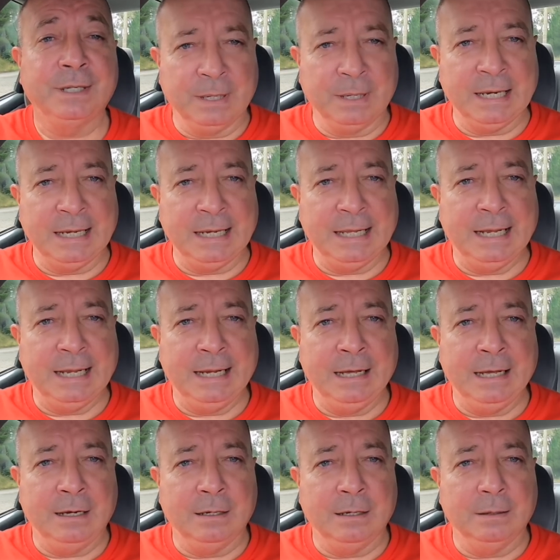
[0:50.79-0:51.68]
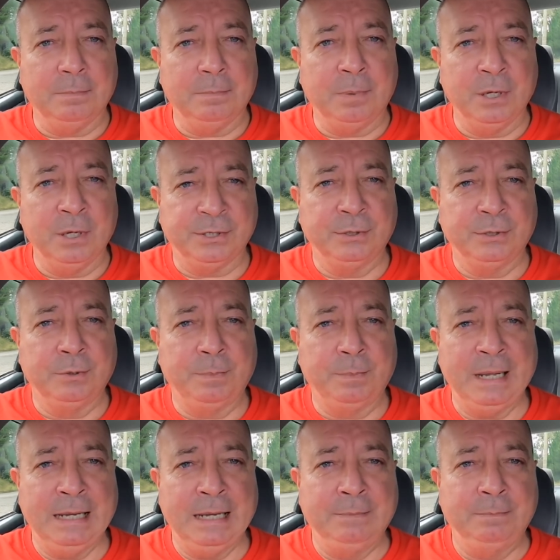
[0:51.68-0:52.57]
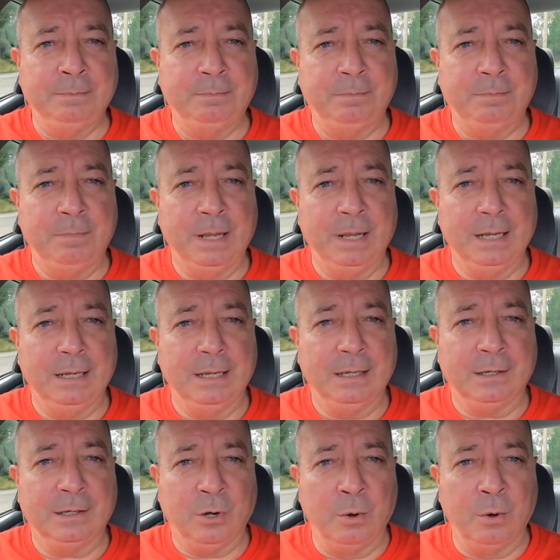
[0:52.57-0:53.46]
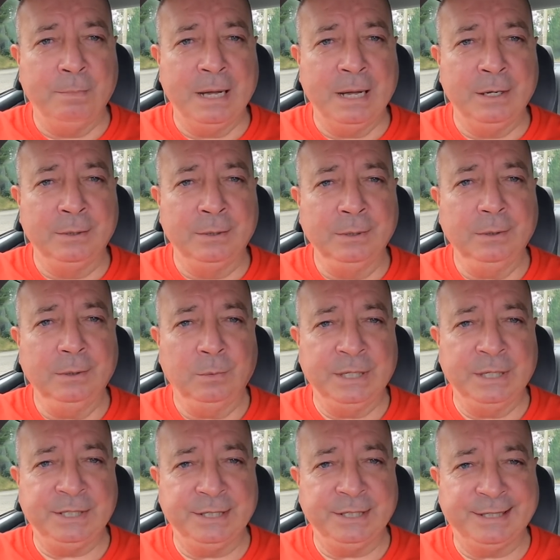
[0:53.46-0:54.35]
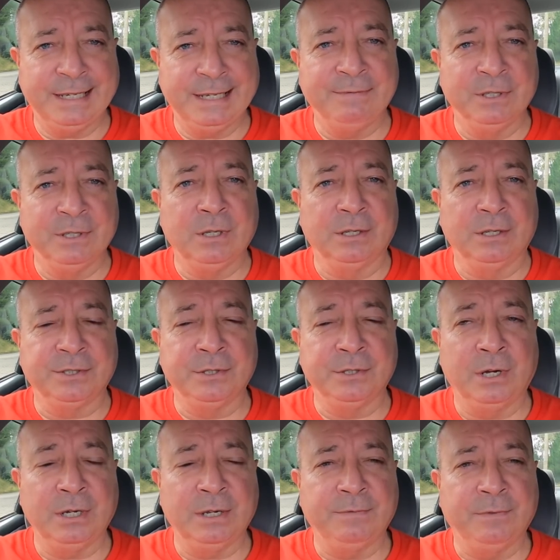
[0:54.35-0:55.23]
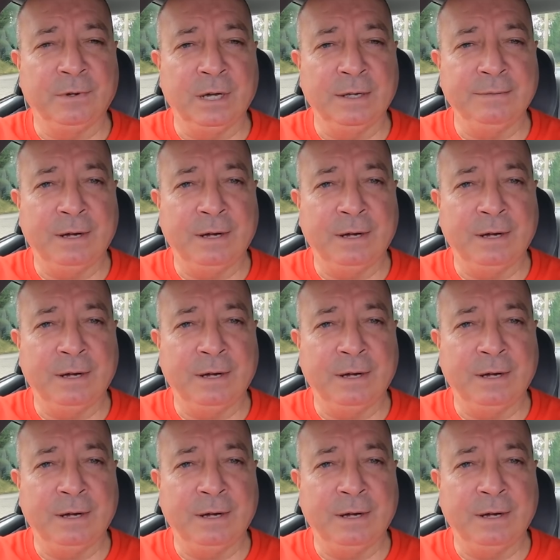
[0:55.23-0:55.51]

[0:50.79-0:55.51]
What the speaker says: We're going to get our personal pan combo, which is $7.95.